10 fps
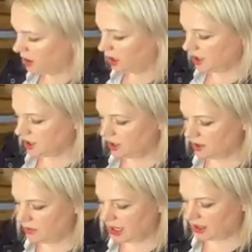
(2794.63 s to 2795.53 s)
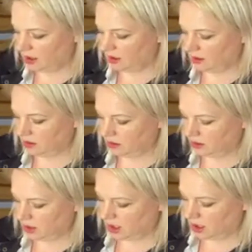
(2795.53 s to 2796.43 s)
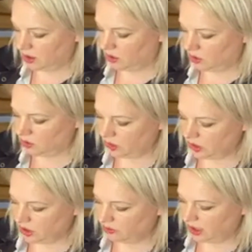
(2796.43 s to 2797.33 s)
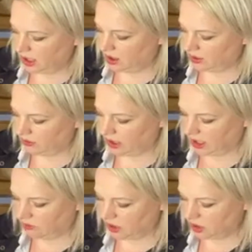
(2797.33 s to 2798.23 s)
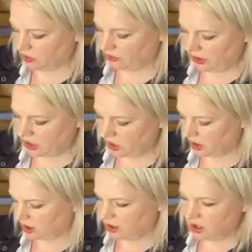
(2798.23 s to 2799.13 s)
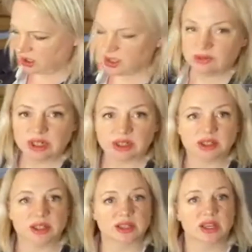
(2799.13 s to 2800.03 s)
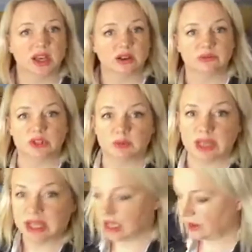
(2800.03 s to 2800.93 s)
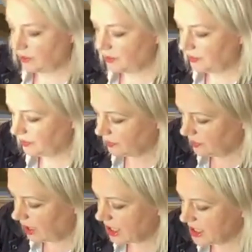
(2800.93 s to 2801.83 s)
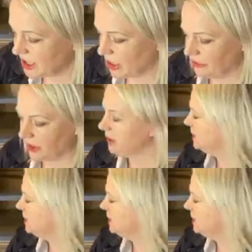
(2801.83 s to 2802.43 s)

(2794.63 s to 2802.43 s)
things like the metal lock, which is a really lovely original feature, it really doesn't deserve to be painted over,